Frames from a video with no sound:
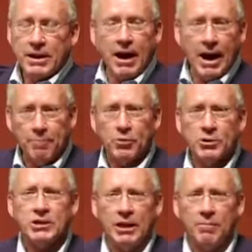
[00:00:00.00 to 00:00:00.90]
Now, I
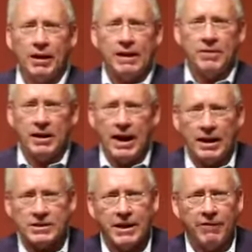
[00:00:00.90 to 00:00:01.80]
personally believe that
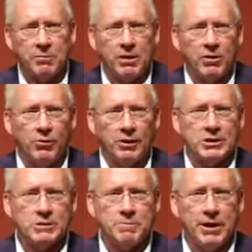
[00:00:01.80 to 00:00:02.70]
God has given me the
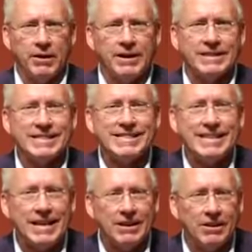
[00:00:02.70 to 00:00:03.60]
Holy Spirit, a
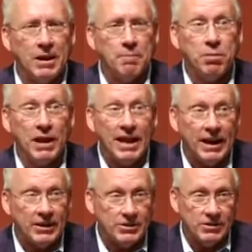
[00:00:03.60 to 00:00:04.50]
seal, a
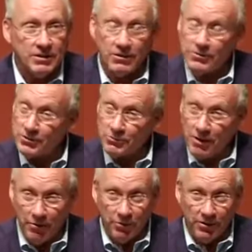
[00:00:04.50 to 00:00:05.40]
pledge, those are
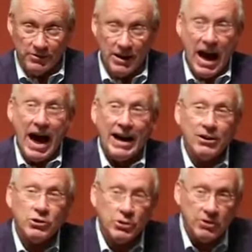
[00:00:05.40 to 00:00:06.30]
strong words,
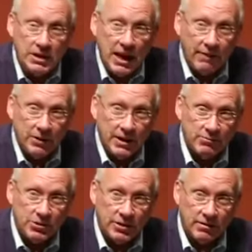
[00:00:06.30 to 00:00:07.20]
unto the day of
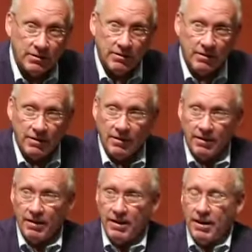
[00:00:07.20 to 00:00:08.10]
redemption.
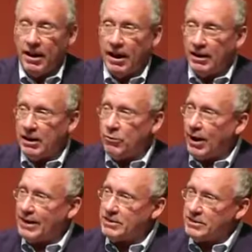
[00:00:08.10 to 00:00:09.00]
And he
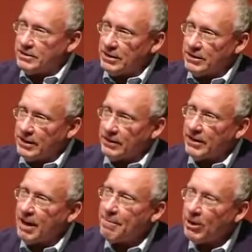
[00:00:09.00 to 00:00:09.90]
writes these things
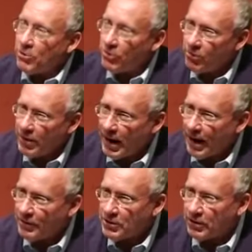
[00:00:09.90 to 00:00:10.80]
that I may know that
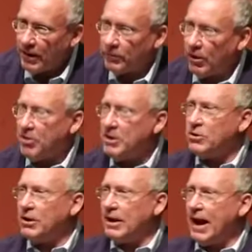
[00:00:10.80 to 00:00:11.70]
I have eternal life. So I
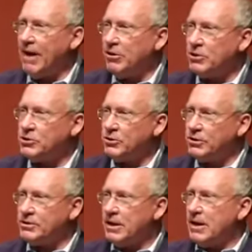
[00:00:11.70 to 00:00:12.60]
think you can have the
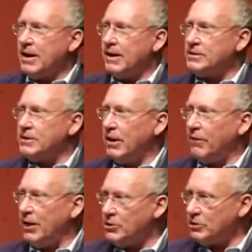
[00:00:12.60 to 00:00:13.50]
assurance of
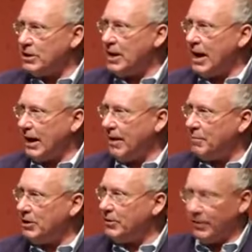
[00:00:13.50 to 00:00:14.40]
salvation today. I
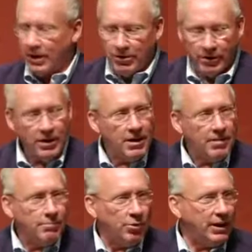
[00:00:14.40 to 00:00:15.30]
mean, you're either
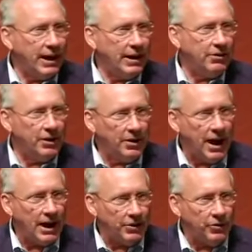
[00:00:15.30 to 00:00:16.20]
born again or you're
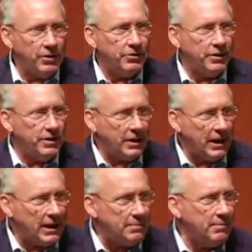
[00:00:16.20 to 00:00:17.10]
not. You're either in the
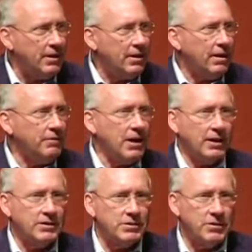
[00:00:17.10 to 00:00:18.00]
kingdom of
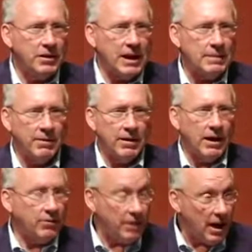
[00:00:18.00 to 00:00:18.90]
darkness or the kingdom of
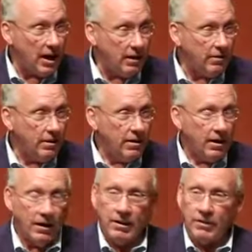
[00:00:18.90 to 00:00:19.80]
God or not.
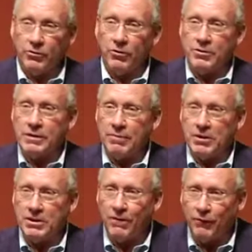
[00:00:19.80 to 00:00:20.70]
And so there's
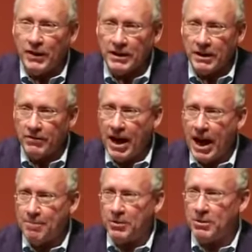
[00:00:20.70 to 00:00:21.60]
something definitive that
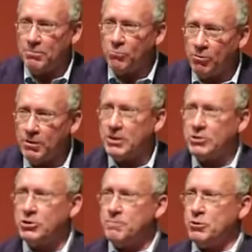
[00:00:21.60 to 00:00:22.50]
happened the moment
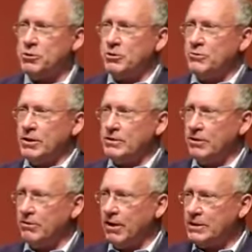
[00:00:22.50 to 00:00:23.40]
that you put your trust
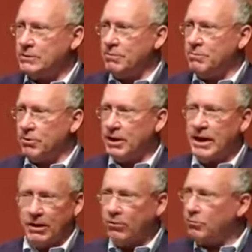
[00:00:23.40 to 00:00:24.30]
in Christ and were born
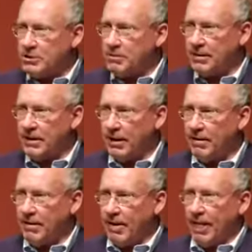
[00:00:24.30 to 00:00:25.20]
again. No question about that.